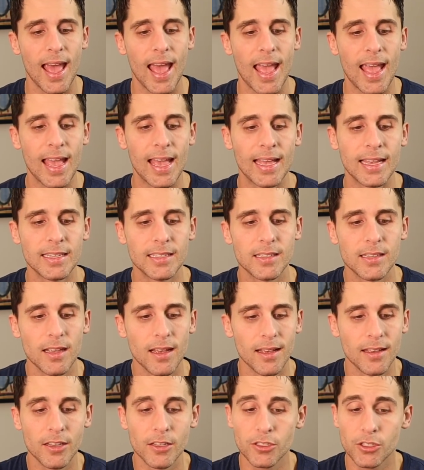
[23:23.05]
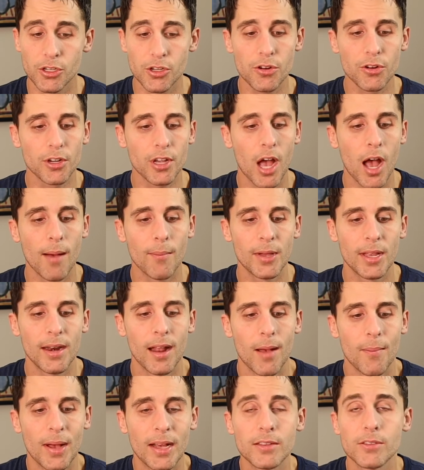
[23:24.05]
And to your comment
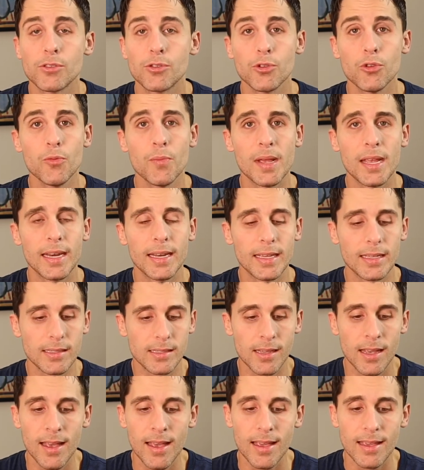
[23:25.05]
about Zoom meetings,